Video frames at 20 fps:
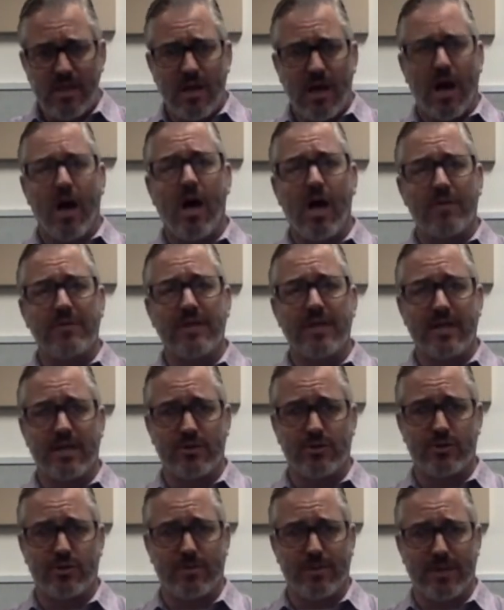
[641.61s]
on the
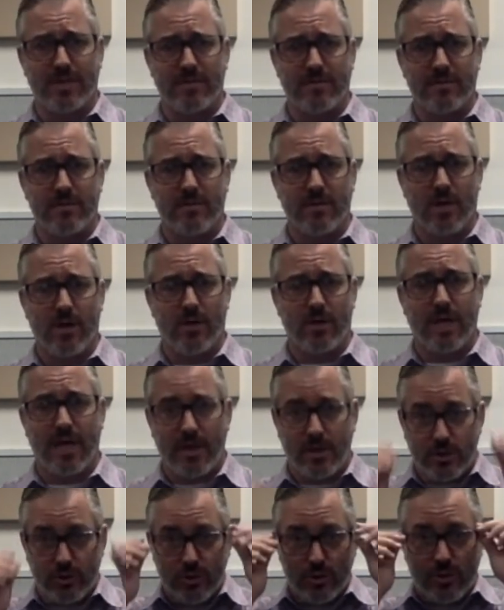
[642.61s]
instrument, okay?
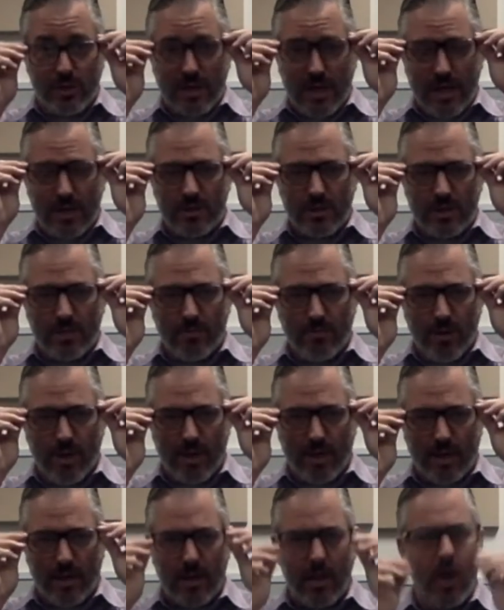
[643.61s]
Because you can actually break
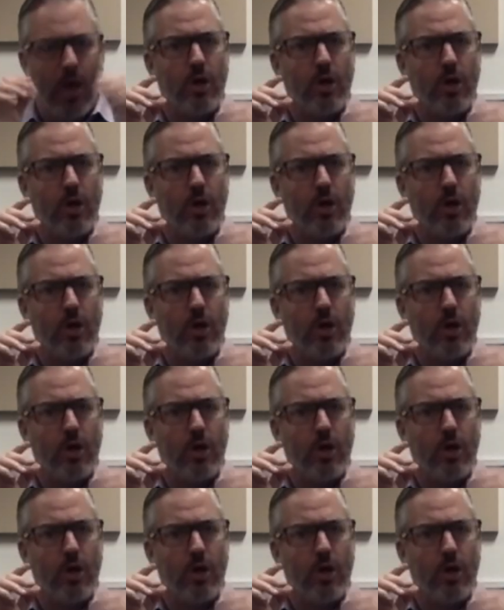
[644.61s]
it.